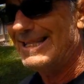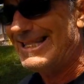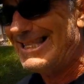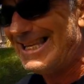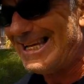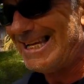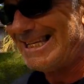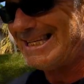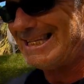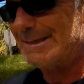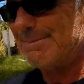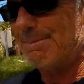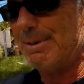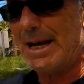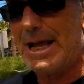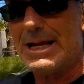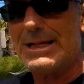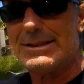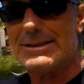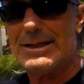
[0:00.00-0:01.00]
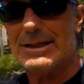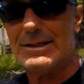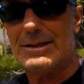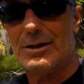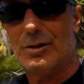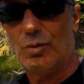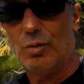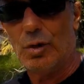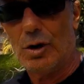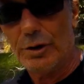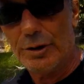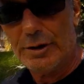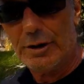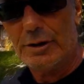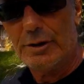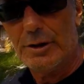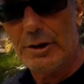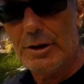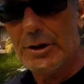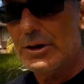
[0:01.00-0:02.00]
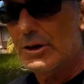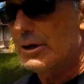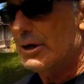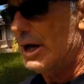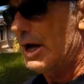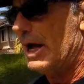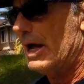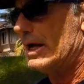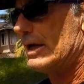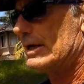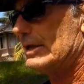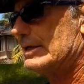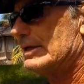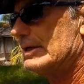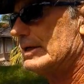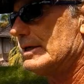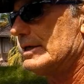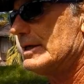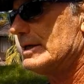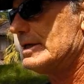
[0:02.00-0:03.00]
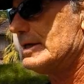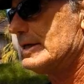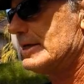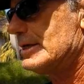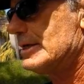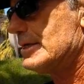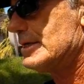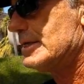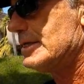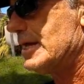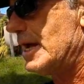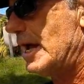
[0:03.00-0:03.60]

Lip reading: displaced in the water and they